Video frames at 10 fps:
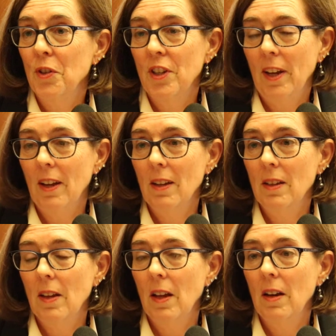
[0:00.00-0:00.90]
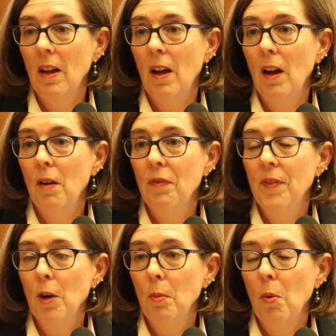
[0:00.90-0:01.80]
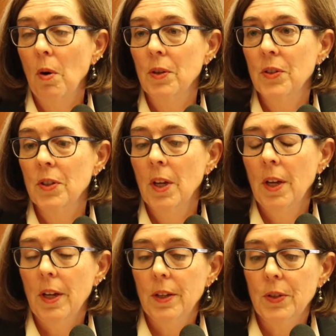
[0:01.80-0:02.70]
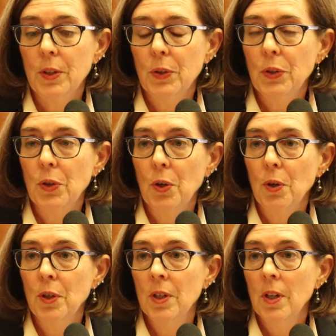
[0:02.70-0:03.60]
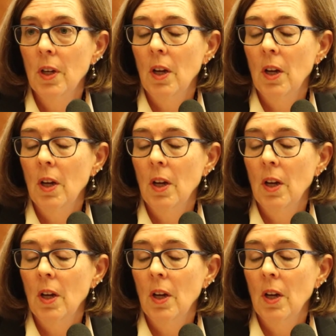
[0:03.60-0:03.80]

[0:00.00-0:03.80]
firsthand that Fariborz is concerned,